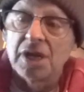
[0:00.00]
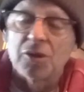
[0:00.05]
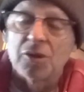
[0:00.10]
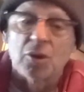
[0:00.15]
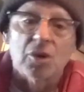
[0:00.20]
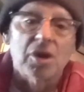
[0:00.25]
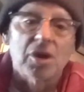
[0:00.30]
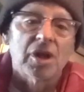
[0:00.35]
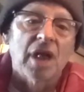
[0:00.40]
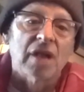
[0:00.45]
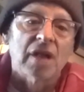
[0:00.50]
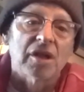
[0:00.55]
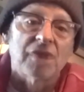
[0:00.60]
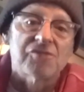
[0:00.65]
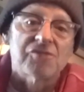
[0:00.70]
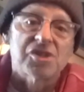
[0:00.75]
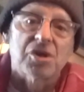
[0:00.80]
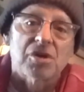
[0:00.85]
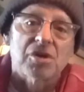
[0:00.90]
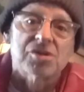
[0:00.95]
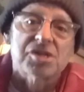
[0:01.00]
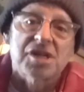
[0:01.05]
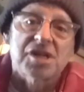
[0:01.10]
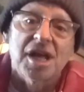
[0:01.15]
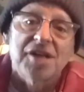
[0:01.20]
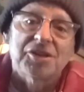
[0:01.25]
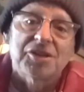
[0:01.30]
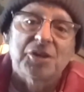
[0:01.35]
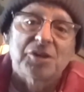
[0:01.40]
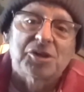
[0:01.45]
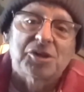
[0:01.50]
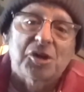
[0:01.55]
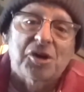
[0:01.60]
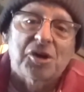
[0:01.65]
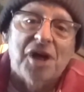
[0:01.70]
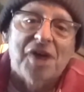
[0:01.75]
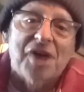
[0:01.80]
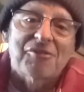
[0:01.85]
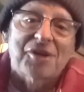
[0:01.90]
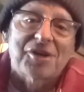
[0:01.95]
either that lives here or stays here is
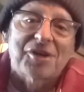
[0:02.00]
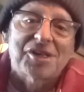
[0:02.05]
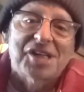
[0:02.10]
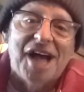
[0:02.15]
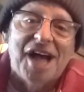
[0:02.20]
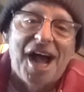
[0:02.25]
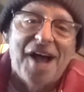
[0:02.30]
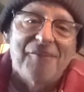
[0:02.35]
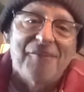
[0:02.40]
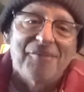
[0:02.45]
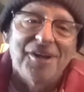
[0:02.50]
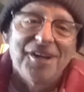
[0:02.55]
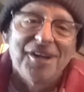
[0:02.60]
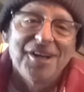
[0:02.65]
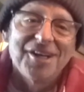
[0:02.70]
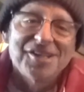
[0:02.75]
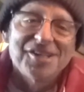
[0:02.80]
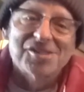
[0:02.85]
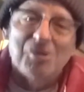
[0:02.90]
here to have a good time.